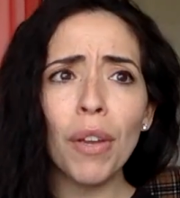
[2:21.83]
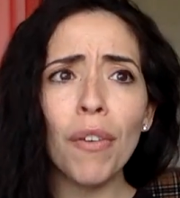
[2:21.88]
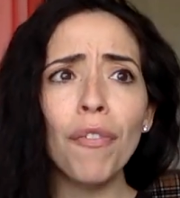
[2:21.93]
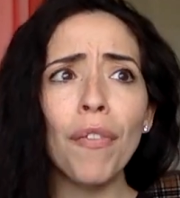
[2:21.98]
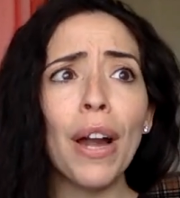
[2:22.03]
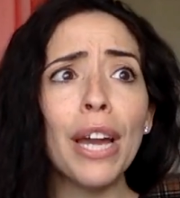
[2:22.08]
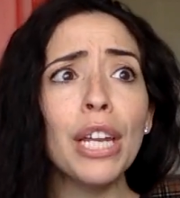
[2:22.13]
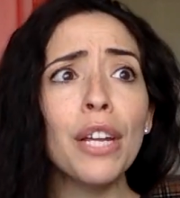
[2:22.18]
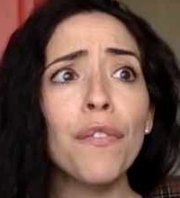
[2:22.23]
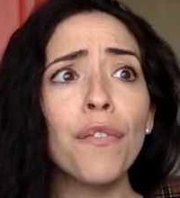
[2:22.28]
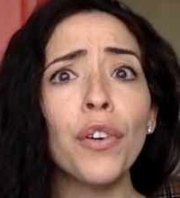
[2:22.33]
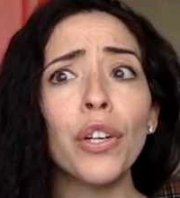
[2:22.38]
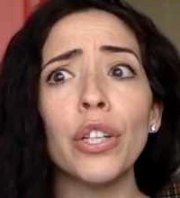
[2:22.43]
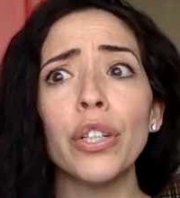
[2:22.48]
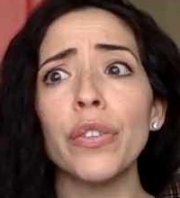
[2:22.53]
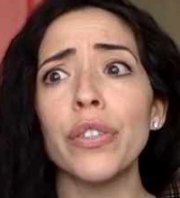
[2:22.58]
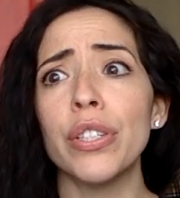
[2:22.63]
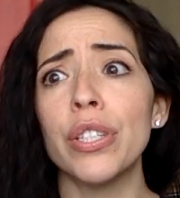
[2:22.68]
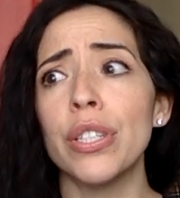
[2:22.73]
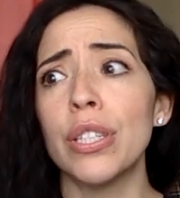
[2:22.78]
Fighting for
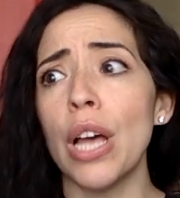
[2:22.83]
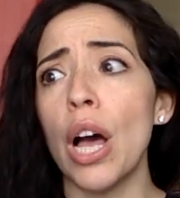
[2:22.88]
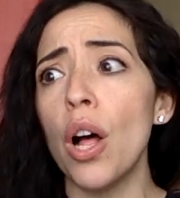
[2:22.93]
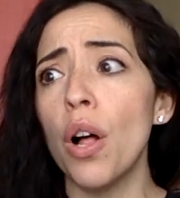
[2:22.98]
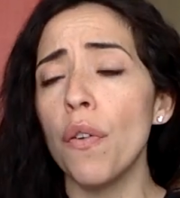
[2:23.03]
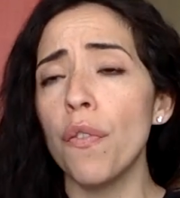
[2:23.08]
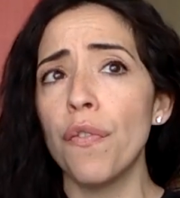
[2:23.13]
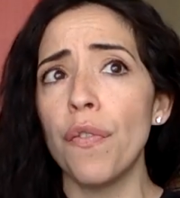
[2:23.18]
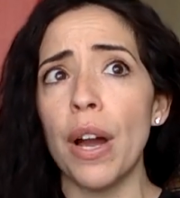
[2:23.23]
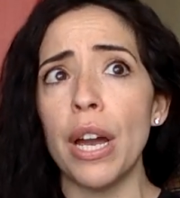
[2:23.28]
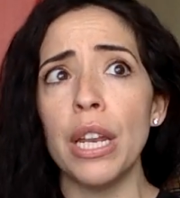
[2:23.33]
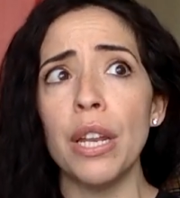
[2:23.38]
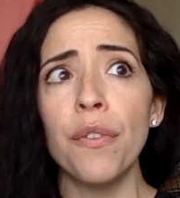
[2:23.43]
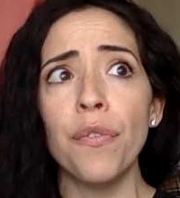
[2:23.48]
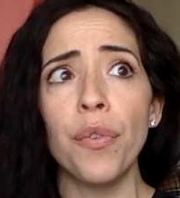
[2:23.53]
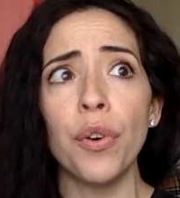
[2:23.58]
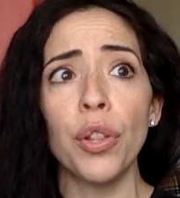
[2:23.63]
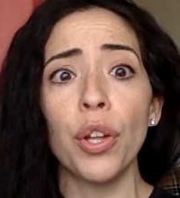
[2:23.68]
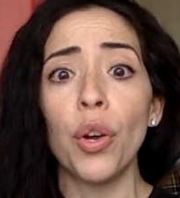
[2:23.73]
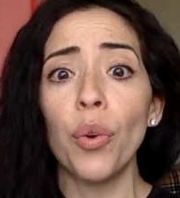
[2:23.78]
yourself, fighting
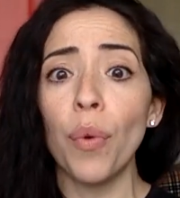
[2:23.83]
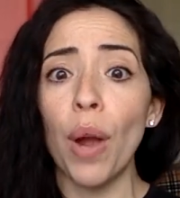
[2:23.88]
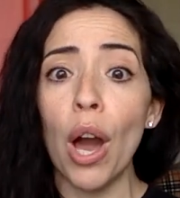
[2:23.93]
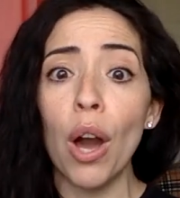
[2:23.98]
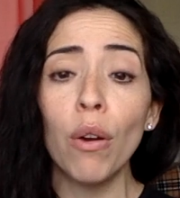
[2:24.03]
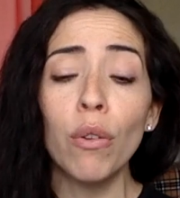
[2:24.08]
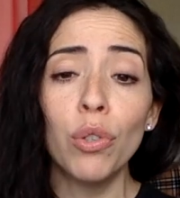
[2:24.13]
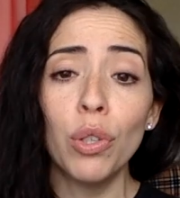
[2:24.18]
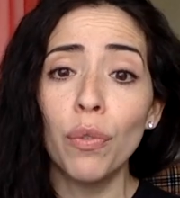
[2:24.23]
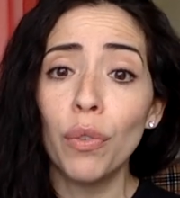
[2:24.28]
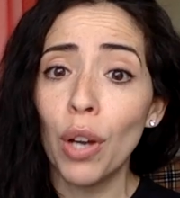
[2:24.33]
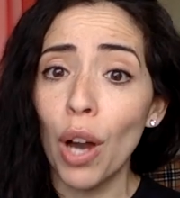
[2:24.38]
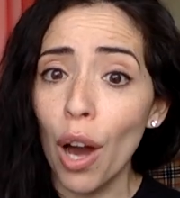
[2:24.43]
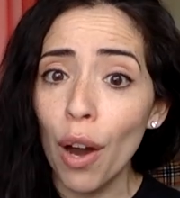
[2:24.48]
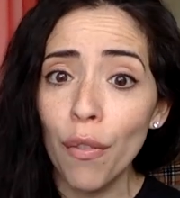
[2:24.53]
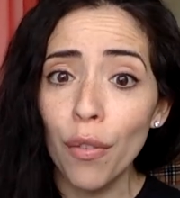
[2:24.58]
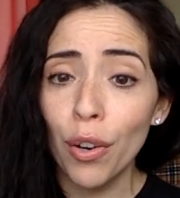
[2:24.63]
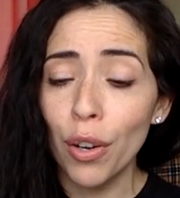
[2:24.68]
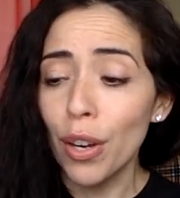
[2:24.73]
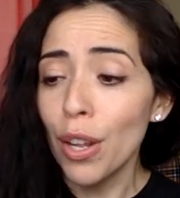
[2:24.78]
for the ground you've
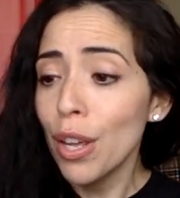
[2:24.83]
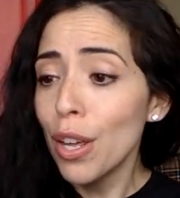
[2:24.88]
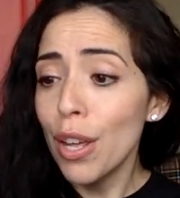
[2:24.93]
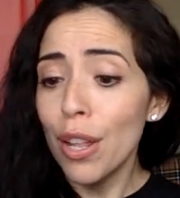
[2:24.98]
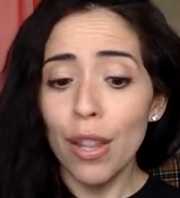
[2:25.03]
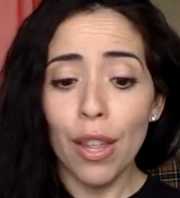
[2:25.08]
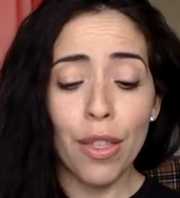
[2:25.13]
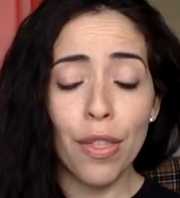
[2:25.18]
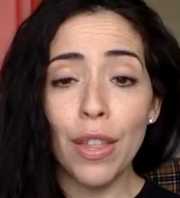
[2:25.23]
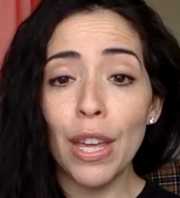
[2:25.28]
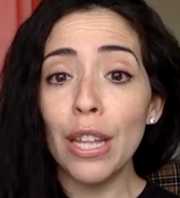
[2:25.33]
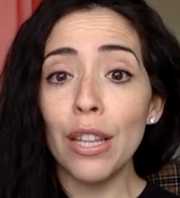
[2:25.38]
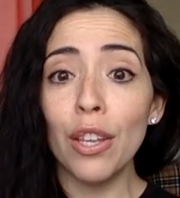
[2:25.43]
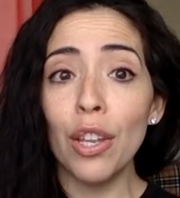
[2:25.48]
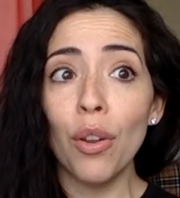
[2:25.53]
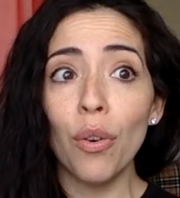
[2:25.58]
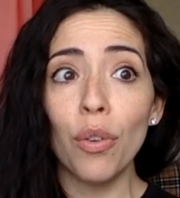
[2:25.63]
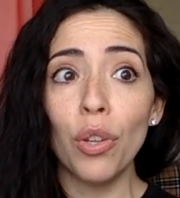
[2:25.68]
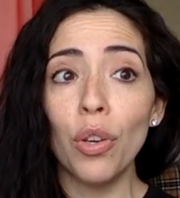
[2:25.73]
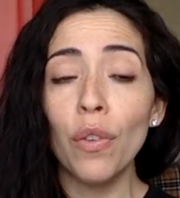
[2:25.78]
covered, the thing, you
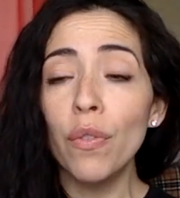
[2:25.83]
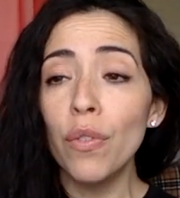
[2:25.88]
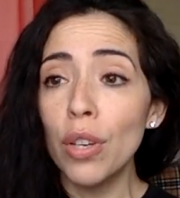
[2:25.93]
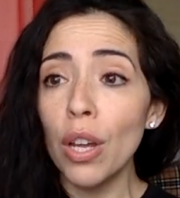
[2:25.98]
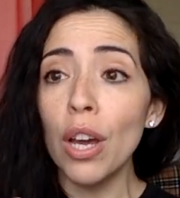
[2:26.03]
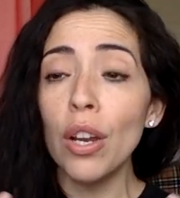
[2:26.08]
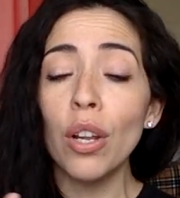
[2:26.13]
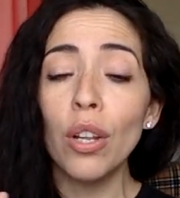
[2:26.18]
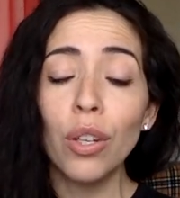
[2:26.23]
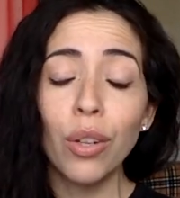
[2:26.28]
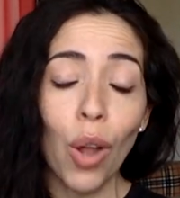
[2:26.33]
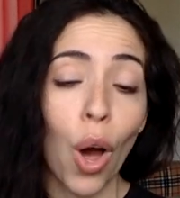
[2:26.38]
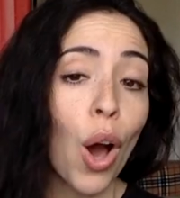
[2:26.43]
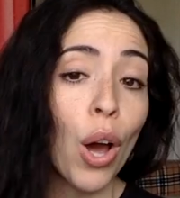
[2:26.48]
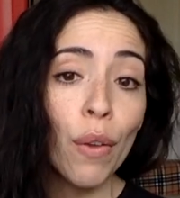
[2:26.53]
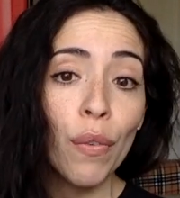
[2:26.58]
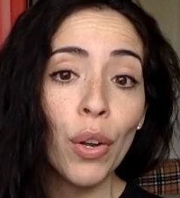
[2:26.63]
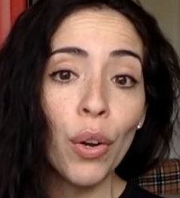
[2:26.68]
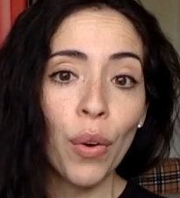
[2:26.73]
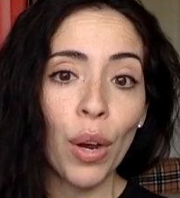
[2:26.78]
know, you've done a
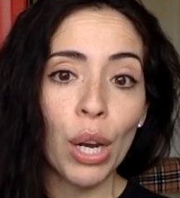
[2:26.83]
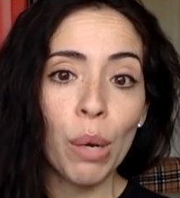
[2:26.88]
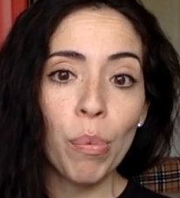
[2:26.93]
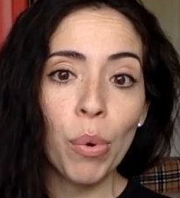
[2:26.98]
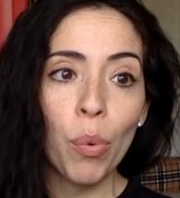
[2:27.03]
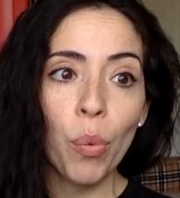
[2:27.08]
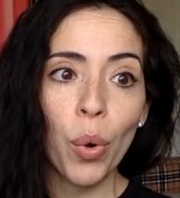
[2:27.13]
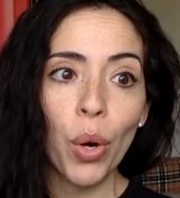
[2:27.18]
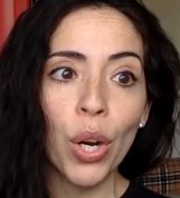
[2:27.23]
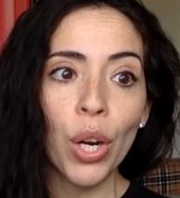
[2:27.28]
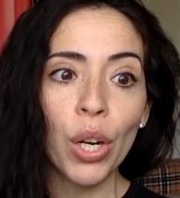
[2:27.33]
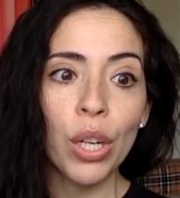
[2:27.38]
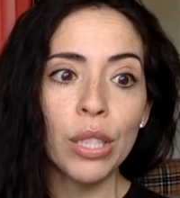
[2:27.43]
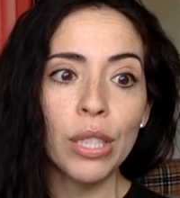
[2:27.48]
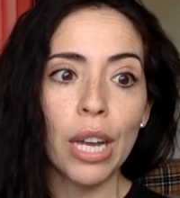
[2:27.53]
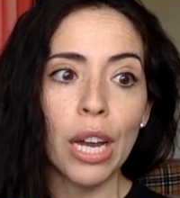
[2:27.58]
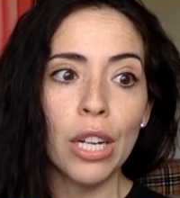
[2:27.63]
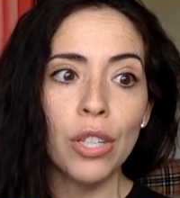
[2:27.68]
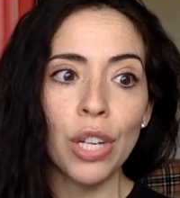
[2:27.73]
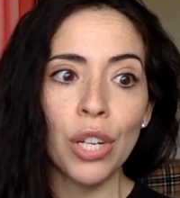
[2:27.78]
lot of incredible work,
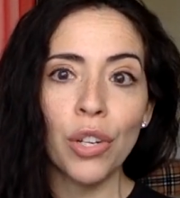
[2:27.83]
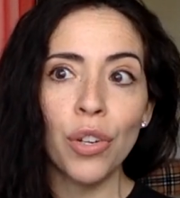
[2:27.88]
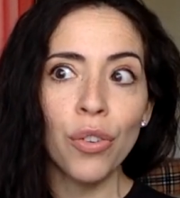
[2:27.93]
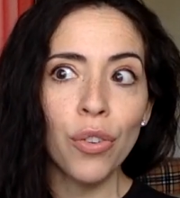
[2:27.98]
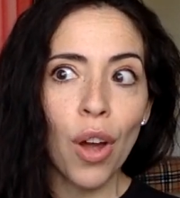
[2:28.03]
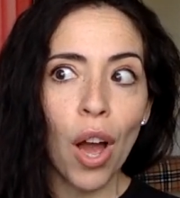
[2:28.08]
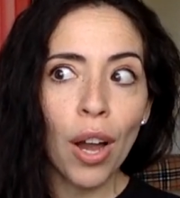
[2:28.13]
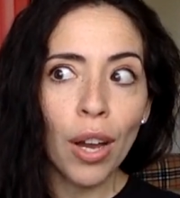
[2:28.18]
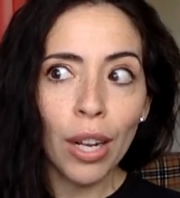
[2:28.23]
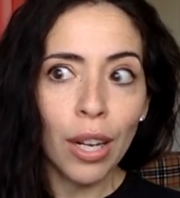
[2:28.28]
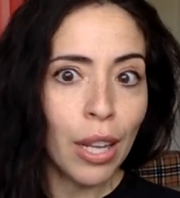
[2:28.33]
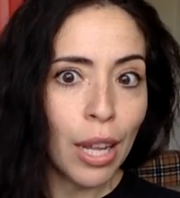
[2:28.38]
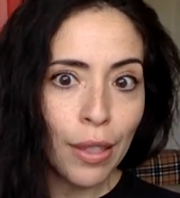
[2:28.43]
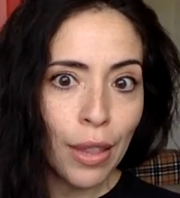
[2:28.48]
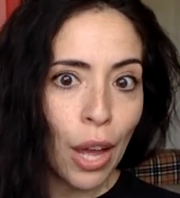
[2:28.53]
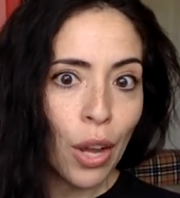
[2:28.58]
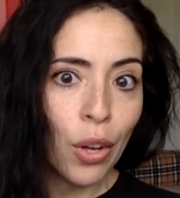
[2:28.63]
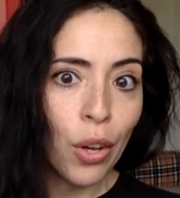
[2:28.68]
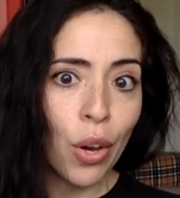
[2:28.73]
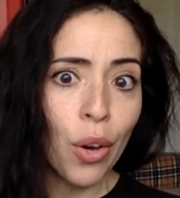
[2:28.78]
Sag, and you're not going to let
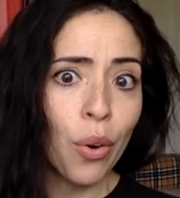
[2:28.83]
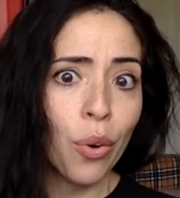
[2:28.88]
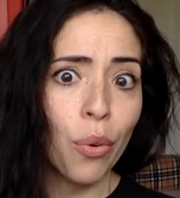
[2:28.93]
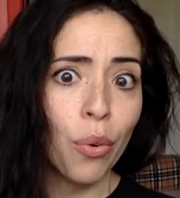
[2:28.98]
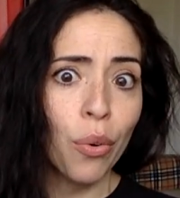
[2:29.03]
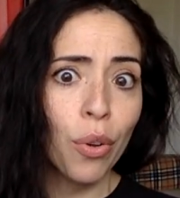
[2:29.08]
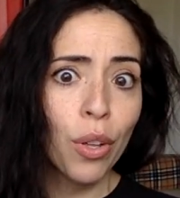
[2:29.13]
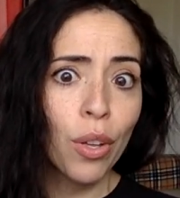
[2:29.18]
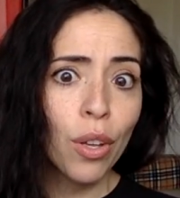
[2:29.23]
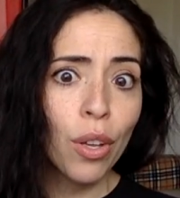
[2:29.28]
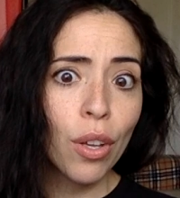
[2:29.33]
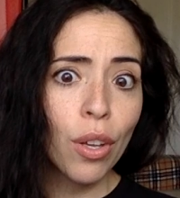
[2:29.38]
that go.